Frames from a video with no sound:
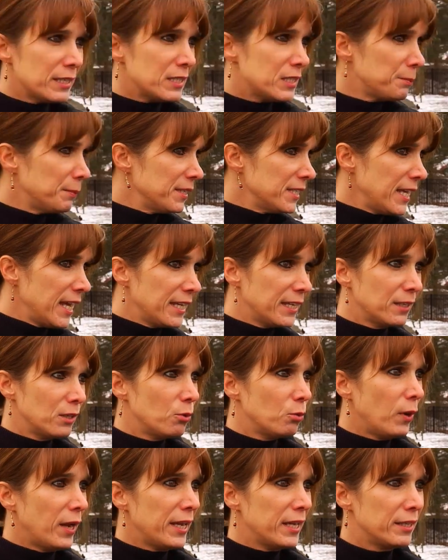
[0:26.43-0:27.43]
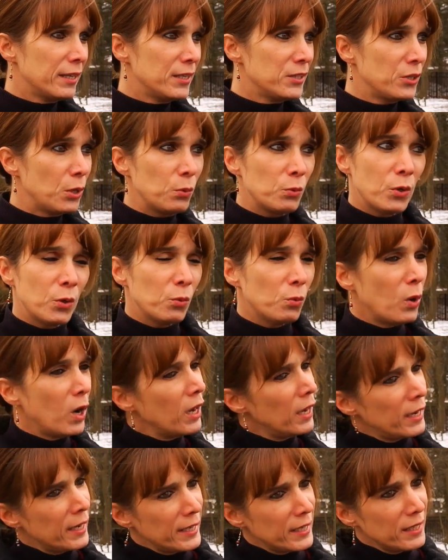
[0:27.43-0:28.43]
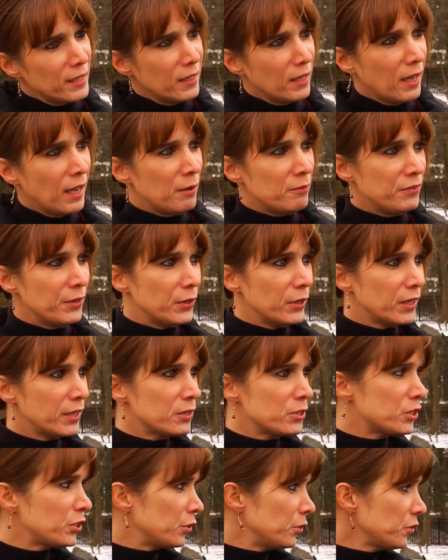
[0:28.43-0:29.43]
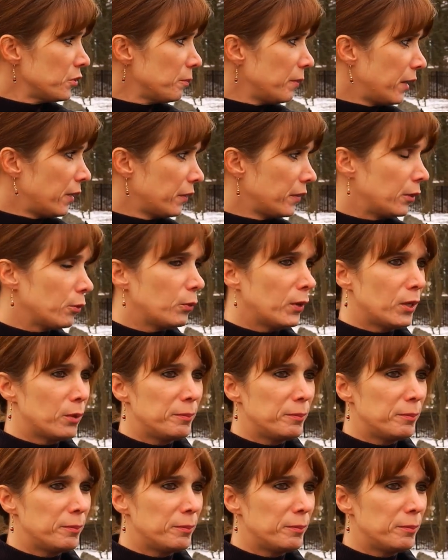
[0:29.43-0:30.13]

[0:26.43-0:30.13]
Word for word: has been taken away, and I don't know why. I'm very concerned about their well